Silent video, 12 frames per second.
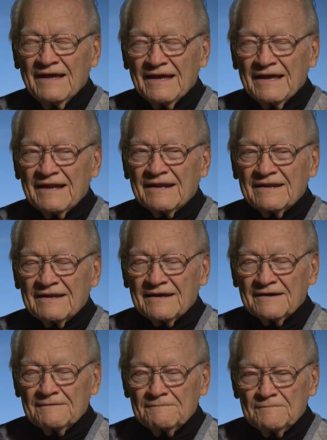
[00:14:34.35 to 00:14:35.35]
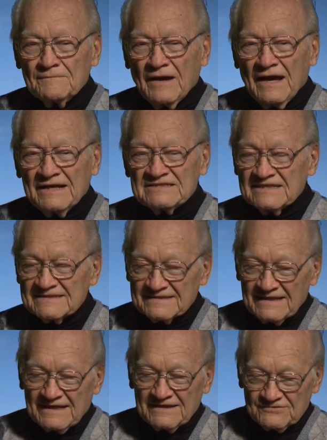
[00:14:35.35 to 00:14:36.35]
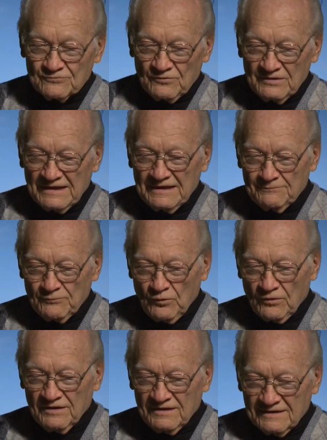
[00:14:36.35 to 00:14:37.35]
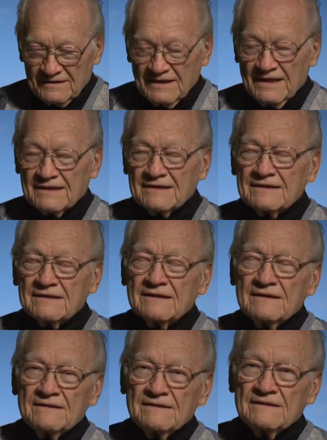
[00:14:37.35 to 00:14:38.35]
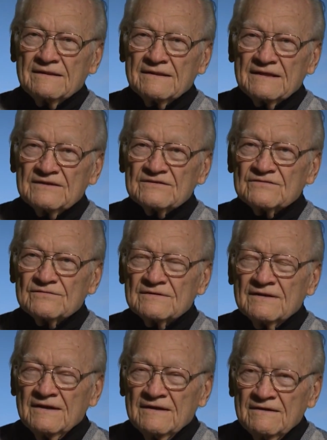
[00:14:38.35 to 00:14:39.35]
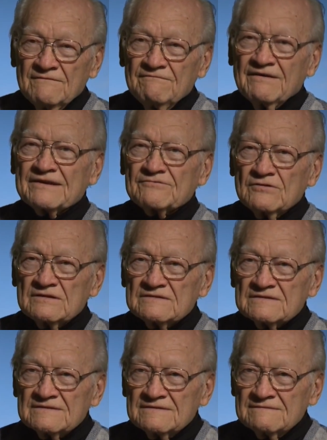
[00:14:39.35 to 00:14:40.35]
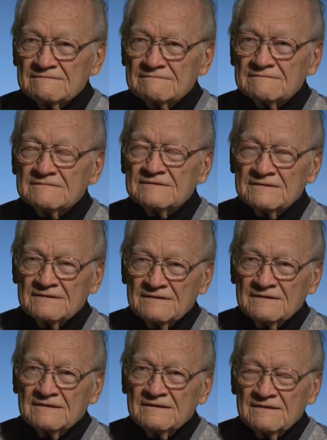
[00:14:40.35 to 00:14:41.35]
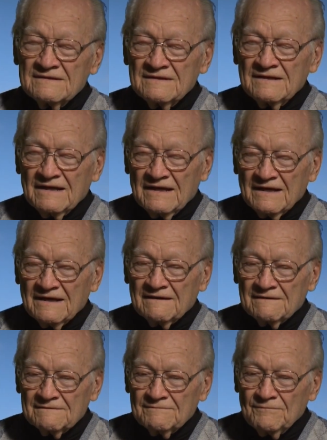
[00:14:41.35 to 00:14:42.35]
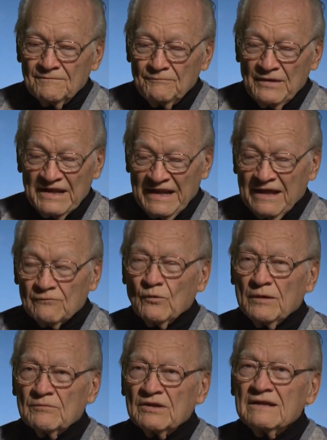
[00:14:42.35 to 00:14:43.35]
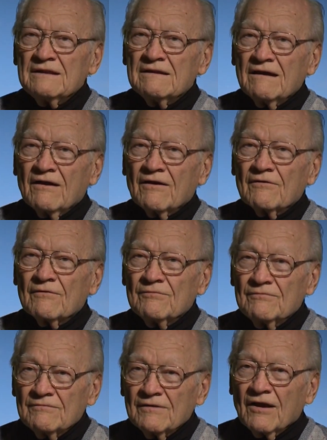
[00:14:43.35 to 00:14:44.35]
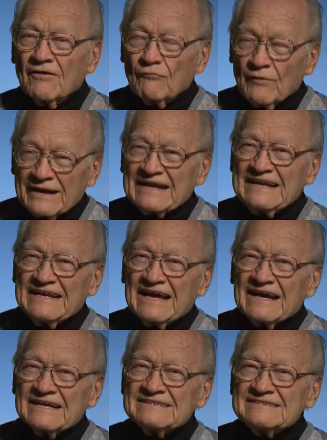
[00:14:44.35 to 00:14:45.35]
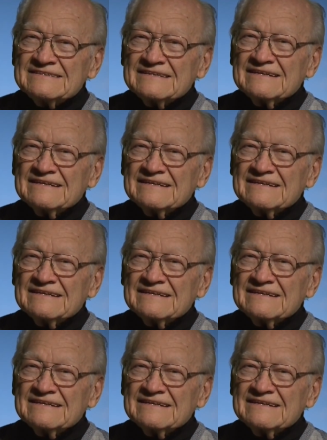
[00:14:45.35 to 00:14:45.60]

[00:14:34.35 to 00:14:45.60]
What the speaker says: And I just think it's really important that these veterans, men and women, are recognized